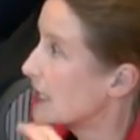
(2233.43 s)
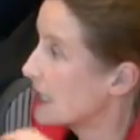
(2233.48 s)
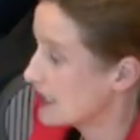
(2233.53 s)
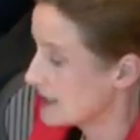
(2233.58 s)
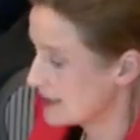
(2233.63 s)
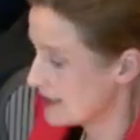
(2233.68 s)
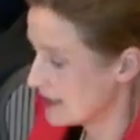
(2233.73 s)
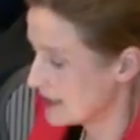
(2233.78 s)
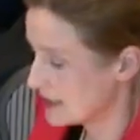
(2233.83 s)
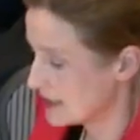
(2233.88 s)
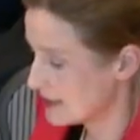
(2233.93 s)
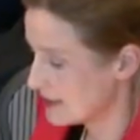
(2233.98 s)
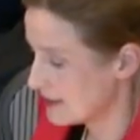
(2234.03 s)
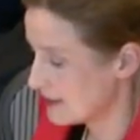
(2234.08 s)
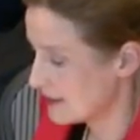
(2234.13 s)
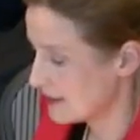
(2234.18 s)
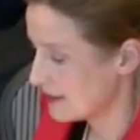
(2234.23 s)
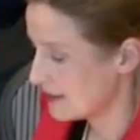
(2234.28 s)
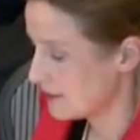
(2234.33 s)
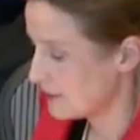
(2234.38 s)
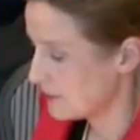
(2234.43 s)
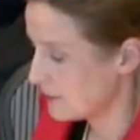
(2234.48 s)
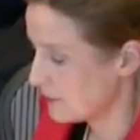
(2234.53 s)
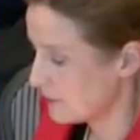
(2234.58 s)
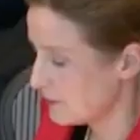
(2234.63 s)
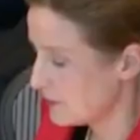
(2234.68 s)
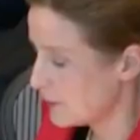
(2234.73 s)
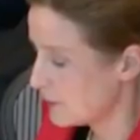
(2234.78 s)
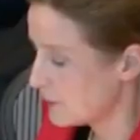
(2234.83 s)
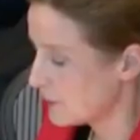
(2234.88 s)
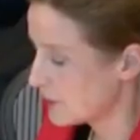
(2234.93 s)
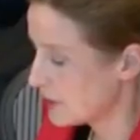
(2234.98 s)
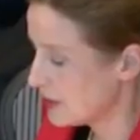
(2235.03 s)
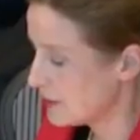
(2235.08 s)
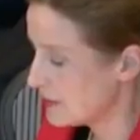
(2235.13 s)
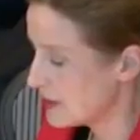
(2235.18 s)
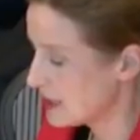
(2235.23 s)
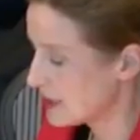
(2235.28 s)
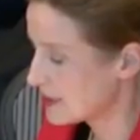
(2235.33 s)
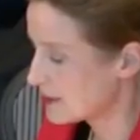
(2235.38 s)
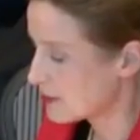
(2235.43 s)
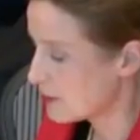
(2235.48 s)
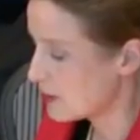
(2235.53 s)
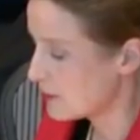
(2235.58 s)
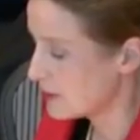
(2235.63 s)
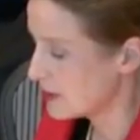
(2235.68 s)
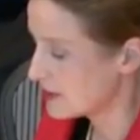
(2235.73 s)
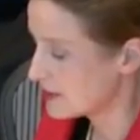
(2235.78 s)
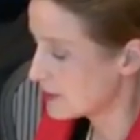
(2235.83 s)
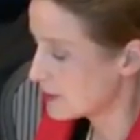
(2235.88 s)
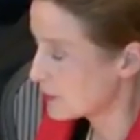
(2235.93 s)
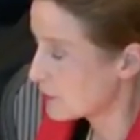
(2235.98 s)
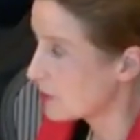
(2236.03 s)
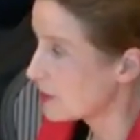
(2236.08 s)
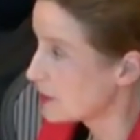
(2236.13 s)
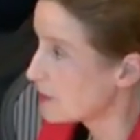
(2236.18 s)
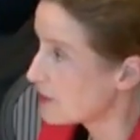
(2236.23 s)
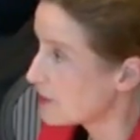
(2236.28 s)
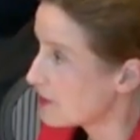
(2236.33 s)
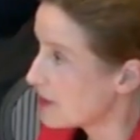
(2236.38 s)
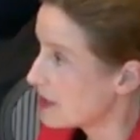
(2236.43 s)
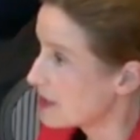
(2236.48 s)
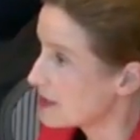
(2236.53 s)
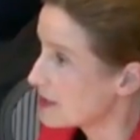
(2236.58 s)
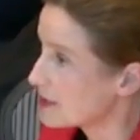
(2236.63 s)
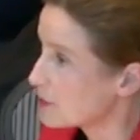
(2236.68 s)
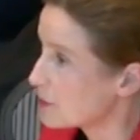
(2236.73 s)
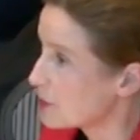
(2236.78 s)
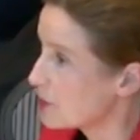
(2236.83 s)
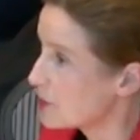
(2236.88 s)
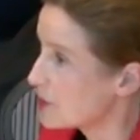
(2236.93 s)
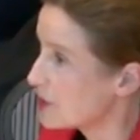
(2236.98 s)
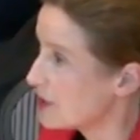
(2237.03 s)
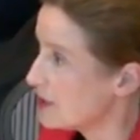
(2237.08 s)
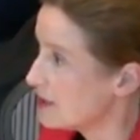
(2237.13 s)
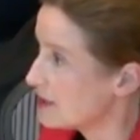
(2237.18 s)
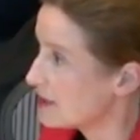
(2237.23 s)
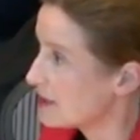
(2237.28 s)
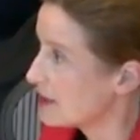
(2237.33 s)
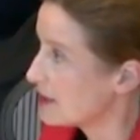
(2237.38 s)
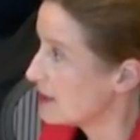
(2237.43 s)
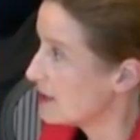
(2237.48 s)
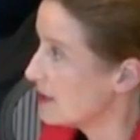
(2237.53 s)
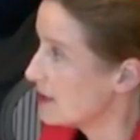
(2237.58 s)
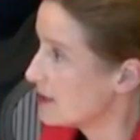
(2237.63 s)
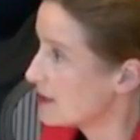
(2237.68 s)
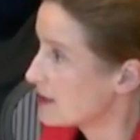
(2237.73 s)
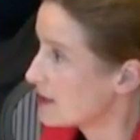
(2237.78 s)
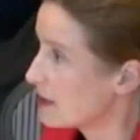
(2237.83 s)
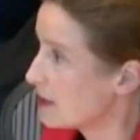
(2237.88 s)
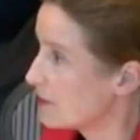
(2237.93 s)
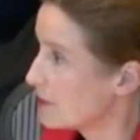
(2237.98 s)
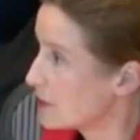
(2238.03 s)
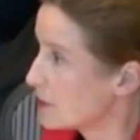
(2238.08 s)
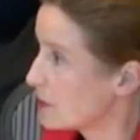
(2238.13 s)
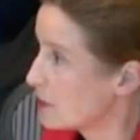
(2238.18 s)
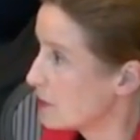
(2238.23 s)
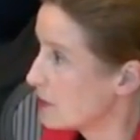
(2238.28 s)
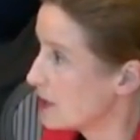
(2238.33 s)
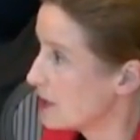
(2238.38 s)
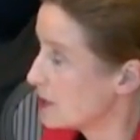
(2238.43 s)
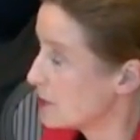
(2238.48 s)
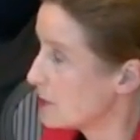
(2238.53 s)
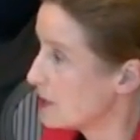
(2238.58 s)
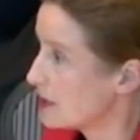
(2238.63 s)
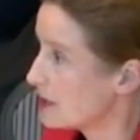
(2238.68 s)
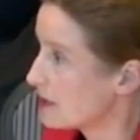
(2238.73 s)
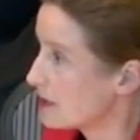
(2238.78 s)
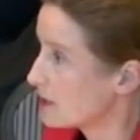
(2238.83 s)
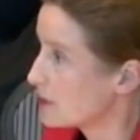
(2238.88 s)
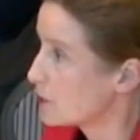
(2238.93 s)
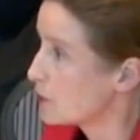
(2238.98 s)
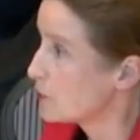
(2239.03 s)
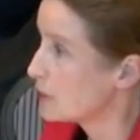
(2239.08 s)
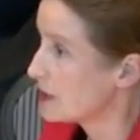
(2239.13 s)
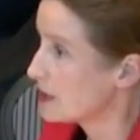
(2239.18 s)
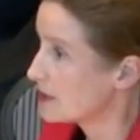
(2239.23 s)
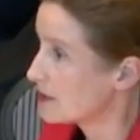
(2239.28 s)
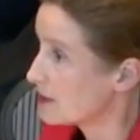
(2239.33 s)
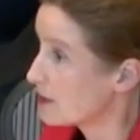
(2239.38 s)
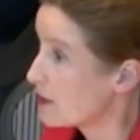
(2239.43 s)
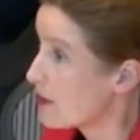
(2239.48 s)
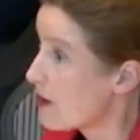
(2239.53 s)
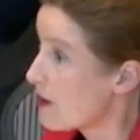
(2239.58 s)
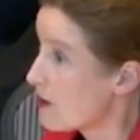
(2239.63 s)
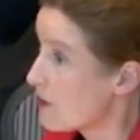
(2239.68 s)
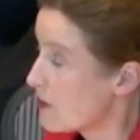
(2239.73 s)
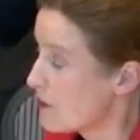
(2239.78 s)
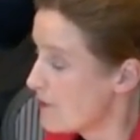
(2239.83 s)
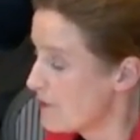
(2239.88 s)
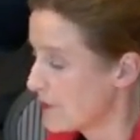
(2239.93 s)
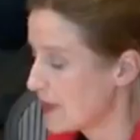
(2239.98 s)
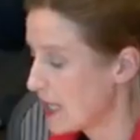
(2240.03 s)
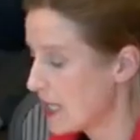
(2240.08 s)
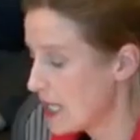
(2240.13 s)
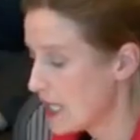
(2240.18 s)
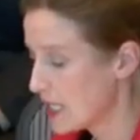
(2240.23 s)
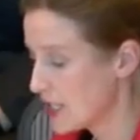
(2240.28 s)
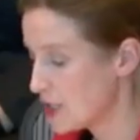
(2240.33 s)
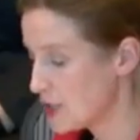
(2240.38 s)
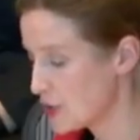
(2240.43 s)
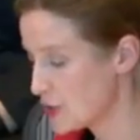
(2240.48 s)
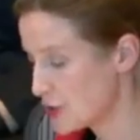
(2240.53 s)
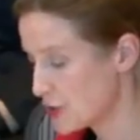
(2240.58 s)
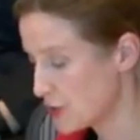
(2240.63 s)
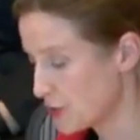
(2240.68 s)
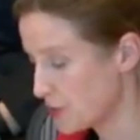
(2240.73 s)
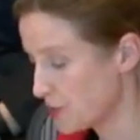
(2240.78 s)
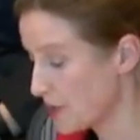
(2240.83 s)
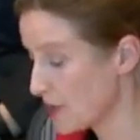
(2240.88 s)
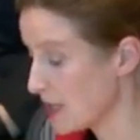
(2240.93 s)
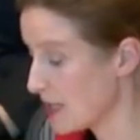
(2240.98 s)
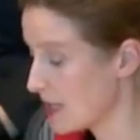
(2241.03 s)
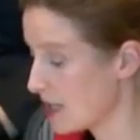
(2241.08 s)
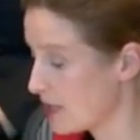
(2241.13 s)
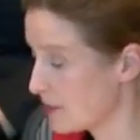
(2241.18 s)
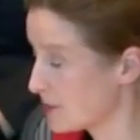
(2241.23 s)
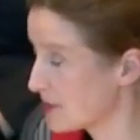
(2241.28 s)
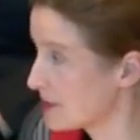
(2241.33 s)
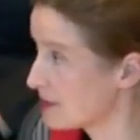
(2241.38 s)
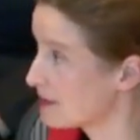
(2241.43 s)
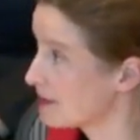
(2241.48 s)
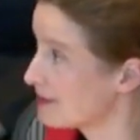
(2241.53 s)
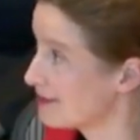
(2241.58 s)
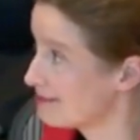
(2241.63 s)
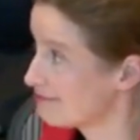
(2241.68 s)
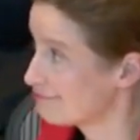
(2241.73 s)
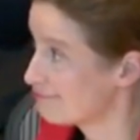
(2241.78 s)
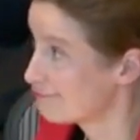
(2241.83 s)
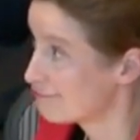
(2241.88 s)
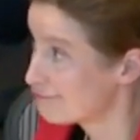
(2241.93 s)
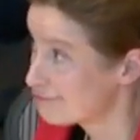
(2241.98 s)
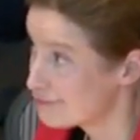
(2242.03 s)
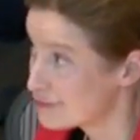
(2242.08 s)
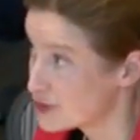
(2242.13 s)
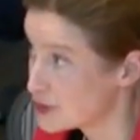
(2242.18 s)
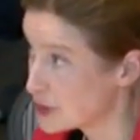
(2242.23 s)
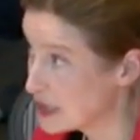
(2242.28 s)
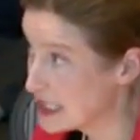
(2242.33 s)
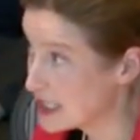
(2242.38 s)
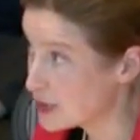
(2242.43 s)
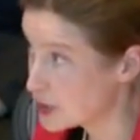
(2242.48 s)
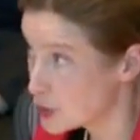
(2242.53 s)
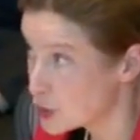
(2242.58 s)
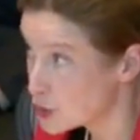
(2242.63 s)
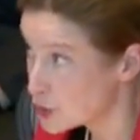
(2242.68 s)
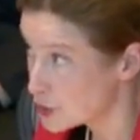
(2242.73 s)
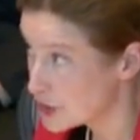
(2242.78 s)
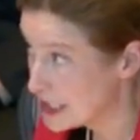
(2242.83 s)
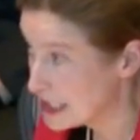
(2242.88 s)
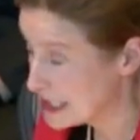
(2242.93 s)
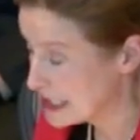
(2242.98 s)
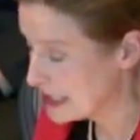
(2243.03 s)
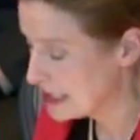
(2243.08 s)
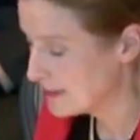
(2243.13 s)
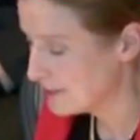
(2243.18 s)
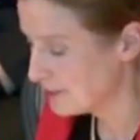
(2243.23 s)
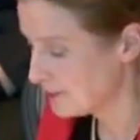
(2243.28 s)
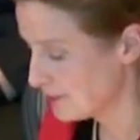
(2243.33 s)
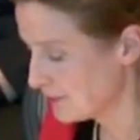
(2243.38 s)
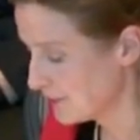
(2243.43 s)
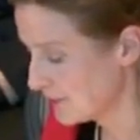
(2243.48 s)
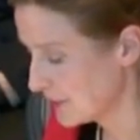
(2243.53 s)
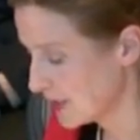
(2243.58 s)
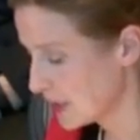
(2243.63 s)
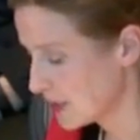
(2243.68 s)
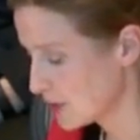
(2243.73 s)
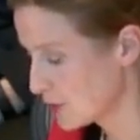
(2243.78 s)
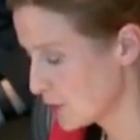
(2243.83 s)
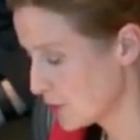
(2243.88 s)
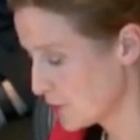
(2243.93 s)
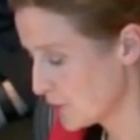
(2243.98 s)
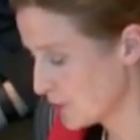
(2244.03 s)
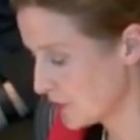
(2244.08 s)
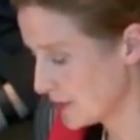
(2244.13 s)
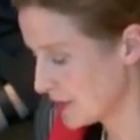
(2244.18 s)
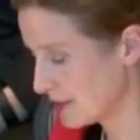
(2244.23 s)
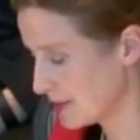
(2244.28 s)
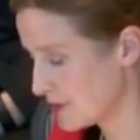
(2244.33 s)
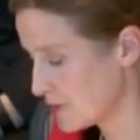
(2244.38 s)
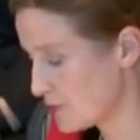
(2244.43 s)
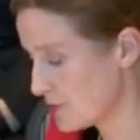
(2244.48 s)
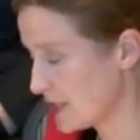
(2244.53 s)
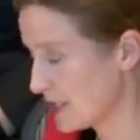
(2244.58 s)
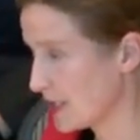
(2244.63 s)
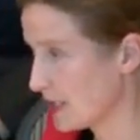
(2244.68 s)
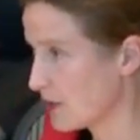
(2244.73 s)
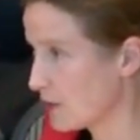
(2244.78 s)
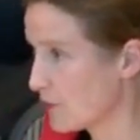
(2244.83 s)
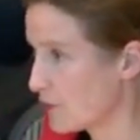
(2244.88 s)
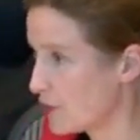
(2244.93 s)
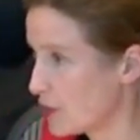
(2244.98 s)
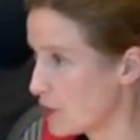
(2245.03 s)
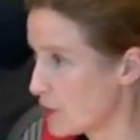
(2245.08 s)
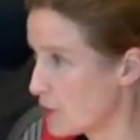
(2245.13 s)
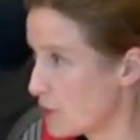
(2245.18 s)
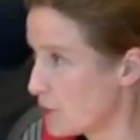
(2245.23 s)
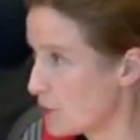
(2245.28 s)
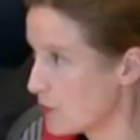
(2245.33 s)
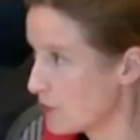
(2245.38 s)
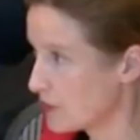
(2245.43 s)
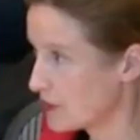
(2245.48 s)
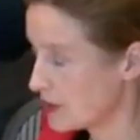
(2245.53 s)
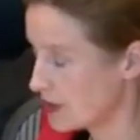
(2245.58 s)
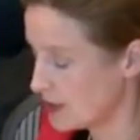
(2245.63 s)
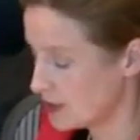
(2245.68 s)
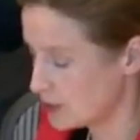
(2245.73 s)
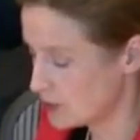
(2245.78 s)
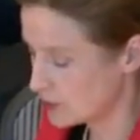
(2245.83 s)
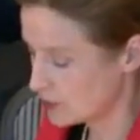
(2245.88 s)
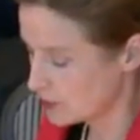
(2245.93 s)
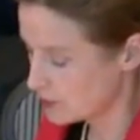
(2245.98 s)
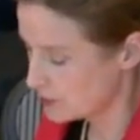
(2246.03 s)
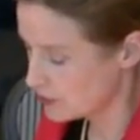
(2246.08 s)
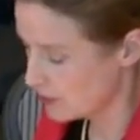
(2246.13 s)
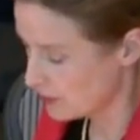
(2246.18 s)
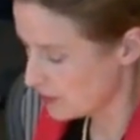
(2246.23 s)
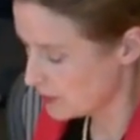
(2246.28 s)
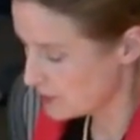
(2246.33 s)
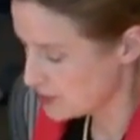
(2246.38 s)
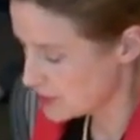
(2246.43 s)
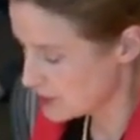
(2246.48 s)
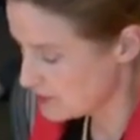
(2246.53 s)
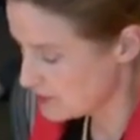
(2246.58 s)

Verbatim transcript: And I said, before he makes comments on Quiborax, which he said he discovered only two weeks ago, he should perhaps read the treaty to put his reading of the award into the proper